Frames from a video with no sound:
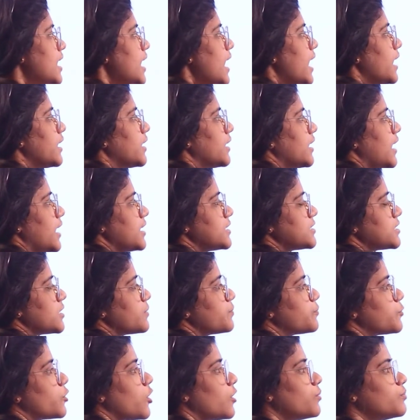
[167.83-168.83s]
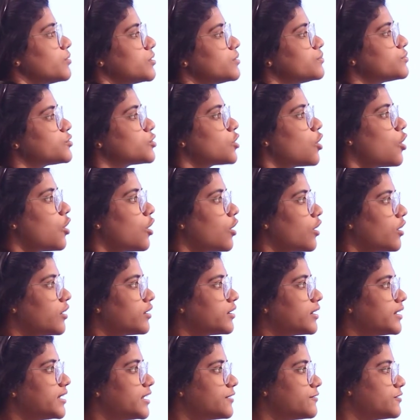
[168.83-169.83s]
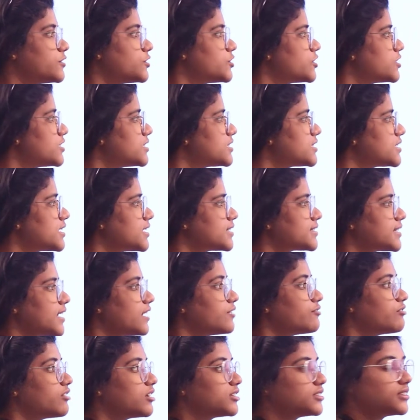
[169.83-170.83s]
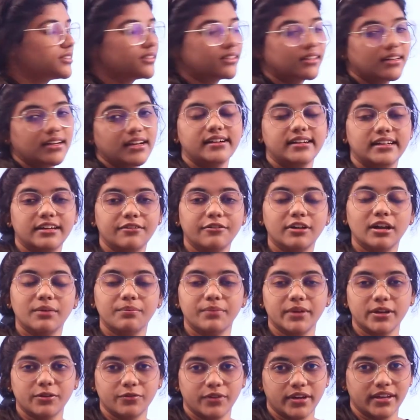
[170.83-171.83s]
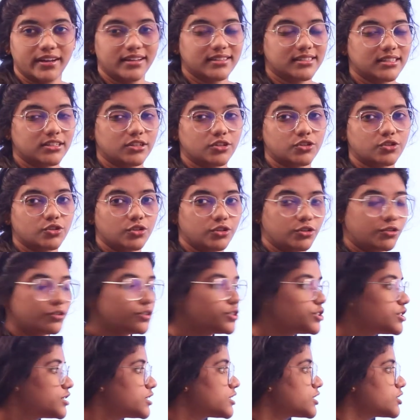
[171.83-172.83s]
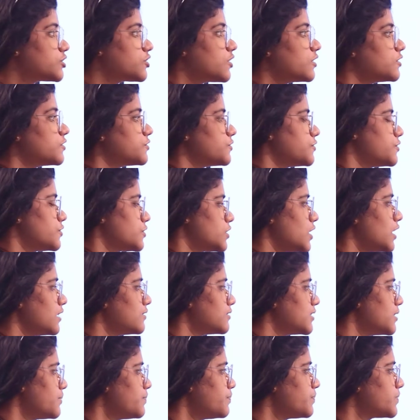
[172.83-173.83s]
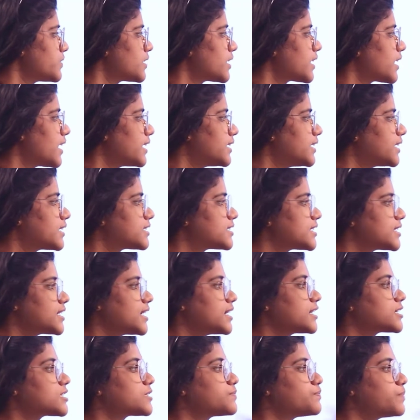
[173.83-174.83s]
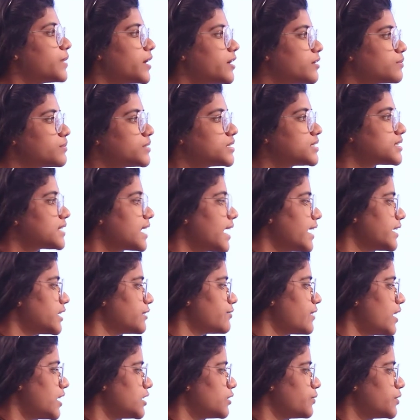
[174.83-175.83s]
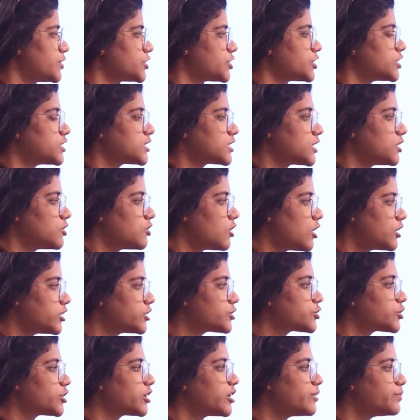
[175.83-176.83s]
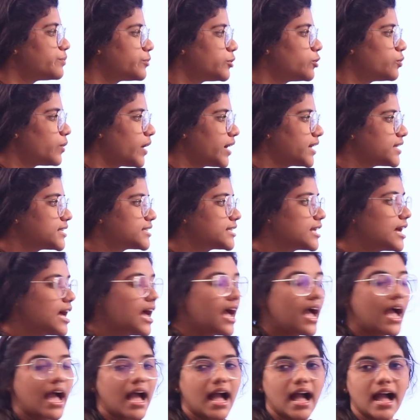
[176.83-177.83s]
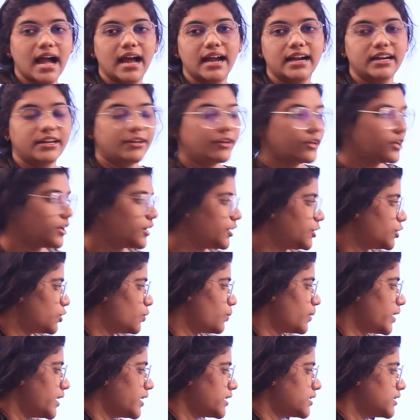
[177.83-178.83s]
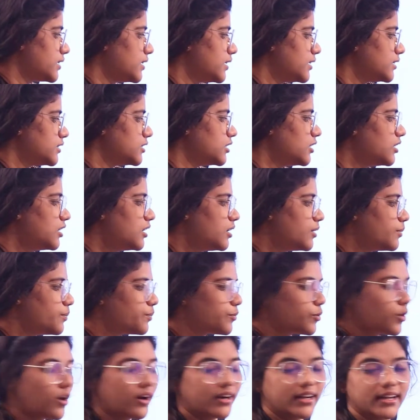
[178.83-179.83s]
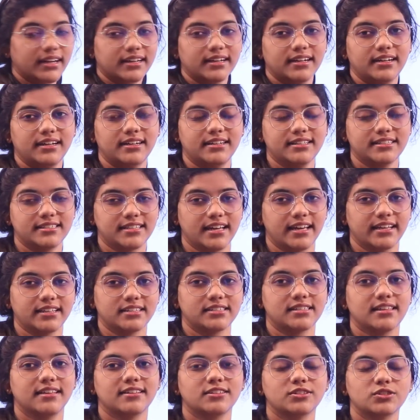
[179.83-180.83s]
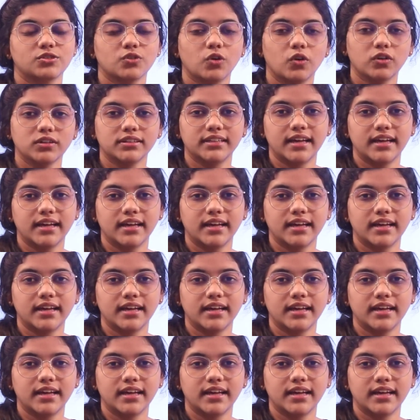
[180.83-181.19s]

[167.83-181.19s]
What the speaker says: analyzing problems or deficiencies and further developing various other solutions in order to resolve them, conducting experiments and evaluations in order to improvise and innovate the product designs so